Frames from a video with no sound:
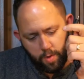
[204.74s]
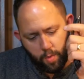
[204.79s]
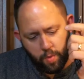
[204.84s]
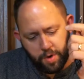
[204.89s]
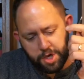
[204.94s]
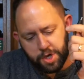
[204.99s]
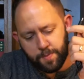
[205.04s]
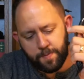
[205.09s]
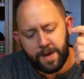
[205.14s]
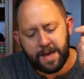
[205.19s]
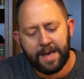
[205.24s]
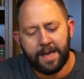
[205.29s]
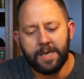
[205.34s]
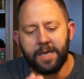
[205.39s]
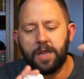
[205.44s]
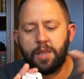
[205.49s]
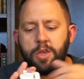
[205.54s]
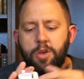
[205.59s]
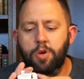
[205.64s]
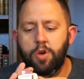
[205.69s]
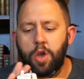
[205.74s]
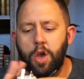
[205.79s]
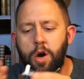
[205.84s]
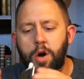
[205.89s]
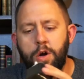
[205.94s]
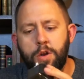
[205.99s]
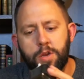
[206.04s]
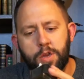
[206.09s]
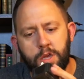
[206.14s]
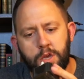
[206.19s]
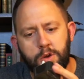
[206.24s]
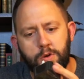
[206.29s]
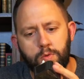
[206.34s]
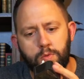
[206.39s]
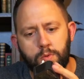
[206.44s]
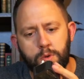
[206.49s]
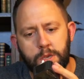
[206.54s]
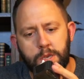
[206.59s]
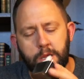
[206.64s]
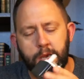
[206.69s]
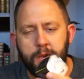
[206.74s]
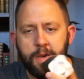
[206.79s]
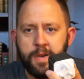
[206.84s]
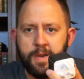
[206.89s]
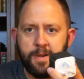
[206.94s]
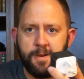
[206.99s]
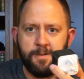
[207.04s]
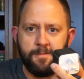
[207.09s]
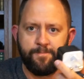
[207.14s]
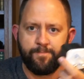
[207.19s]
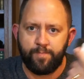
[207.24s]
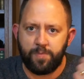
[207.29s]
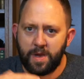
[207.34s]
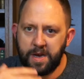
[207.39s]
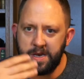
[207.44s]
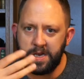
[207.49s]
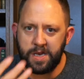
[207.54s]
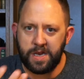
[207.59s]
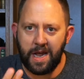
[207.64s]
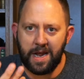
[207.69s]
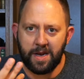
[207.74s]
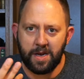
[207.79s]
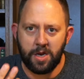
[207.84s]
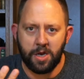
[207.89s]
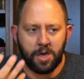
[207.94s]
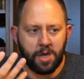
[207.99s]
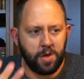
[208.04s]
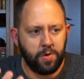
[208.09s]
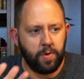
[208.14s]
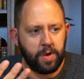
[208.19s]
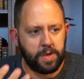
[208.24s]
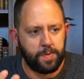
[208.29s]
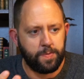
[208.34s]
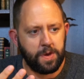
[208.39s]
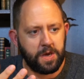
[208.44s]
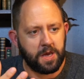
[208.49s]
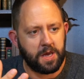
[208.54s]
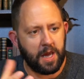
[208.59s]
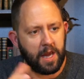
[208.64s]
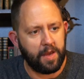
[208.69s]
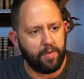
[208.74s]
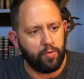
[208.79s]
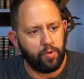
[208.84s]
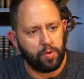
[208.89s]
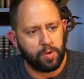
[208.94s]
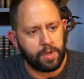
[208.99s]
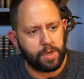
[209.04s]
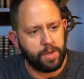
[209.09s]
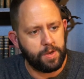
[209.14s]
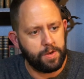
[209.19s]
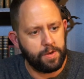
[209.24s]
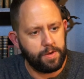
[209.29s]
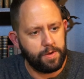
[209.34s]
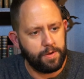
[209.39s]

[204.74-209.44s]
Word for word: which means you can't use standard USB cables.